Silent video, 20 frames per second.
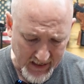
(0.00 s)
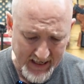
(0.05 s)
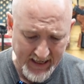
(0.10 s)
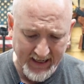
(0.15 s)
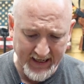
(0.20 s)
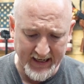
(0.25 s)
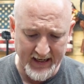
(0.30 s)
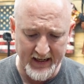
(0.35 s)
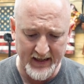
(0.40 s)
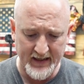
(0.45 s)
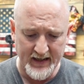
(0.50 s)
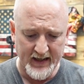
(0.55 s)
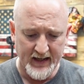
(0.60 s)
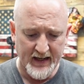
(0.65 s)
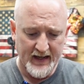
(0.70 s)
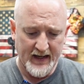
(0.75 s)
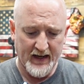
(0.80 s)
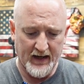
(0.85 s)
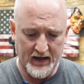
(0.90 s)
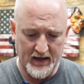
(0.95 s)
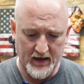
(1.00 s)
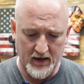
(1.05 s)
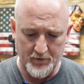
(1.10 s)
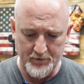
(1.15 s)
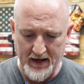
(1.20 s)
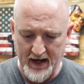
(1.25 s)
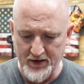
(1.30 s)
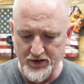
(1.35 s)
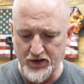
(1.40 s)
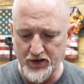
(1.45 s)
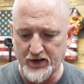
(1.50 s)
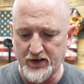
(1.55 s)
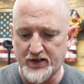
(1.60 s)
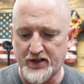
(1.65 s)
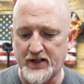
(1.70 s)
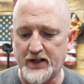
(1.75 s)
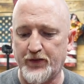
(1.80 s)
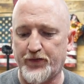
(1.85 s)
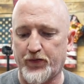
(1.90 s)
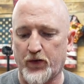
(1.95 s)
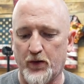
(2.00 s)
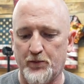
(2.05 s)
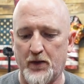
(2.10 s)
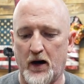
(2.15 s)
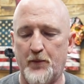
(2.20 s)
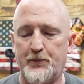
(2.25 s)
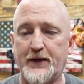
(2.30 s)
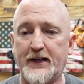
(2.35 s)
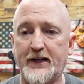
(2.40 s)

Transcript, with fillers: And um, as you can see from up